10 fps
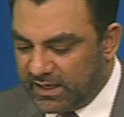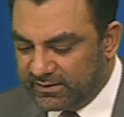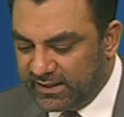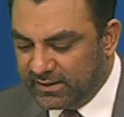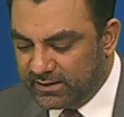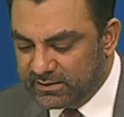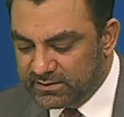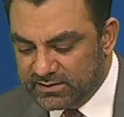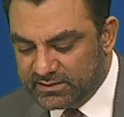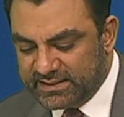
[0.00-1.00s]
I think
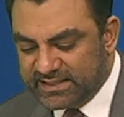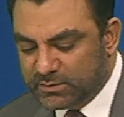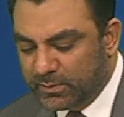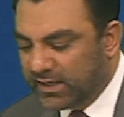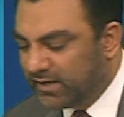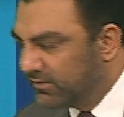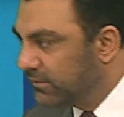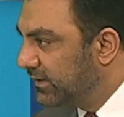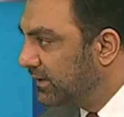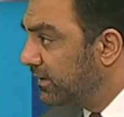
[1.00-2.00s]
six
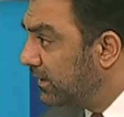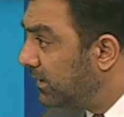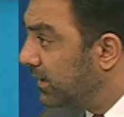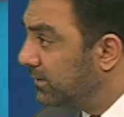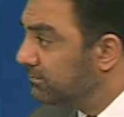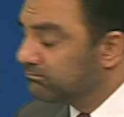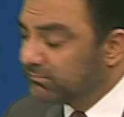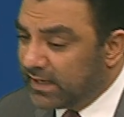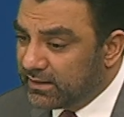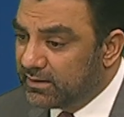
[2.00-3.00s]
wherever, whether in India,
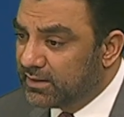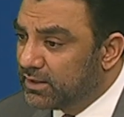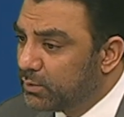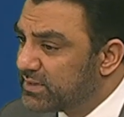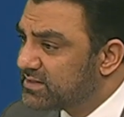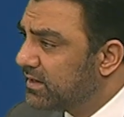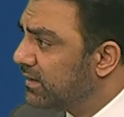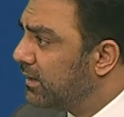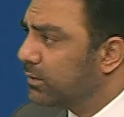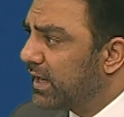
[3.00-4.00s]
Canada, USA,
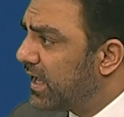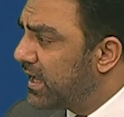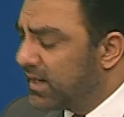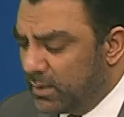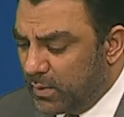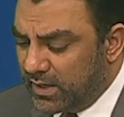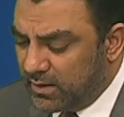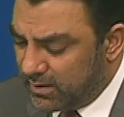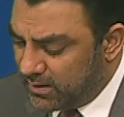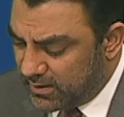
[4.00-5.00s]
England,
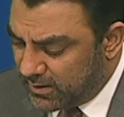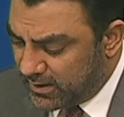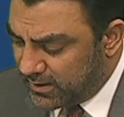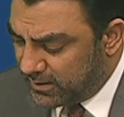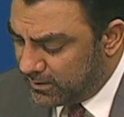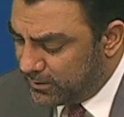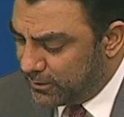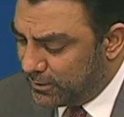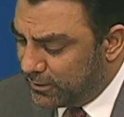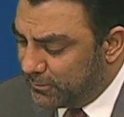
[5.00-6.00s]
anywhere
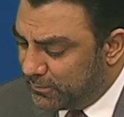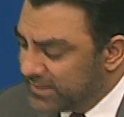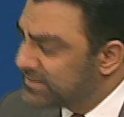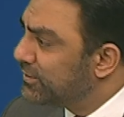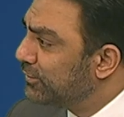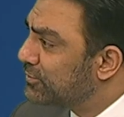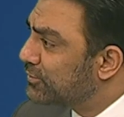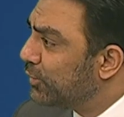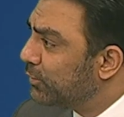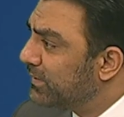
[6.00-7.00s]
present on this
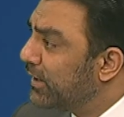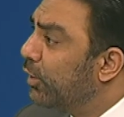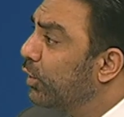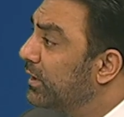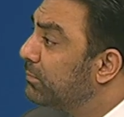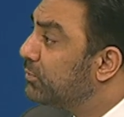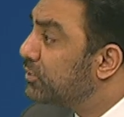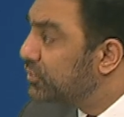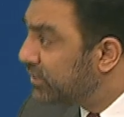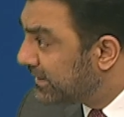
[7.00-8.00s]
globe, they all
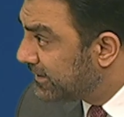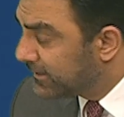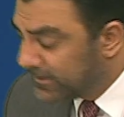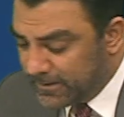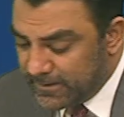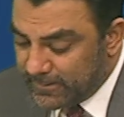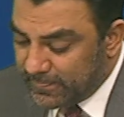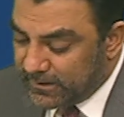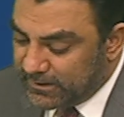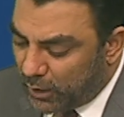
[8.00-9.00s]
appreciated it.
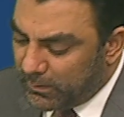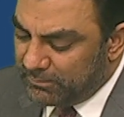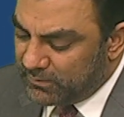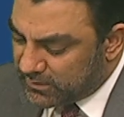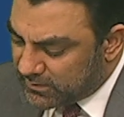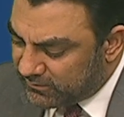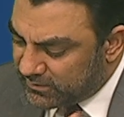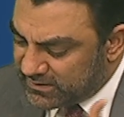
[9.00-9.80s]
Now, ma'am, there were